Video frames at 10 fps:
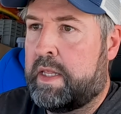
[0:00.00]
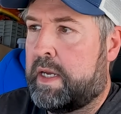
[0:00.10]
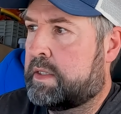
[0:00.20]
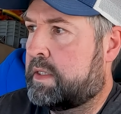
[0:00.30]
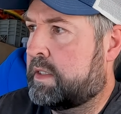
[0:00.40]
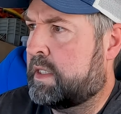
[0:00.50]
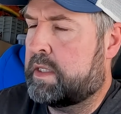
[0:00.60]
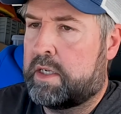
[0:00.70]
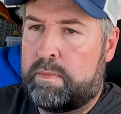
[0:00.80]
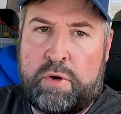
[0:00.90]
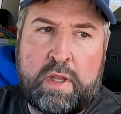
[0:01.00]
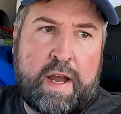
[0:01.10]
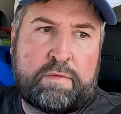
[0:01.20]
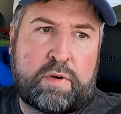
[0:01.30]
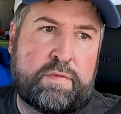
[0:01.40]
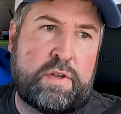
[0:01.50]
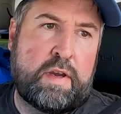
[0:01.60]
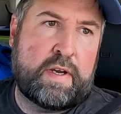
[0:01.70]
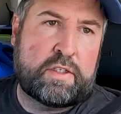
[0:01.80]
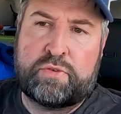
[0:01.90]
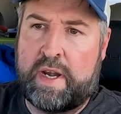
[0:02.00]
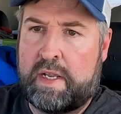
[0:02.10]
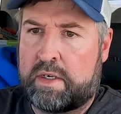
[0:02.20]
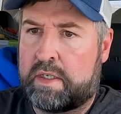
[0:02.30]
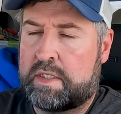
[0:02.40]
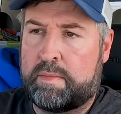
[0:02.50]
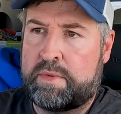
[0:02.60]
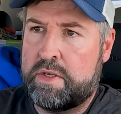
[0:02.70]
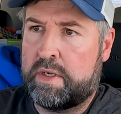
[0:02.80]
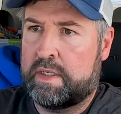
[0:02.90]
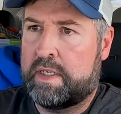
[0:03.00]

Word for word: this, there's this little pull-off where if you have a trailer or something, you can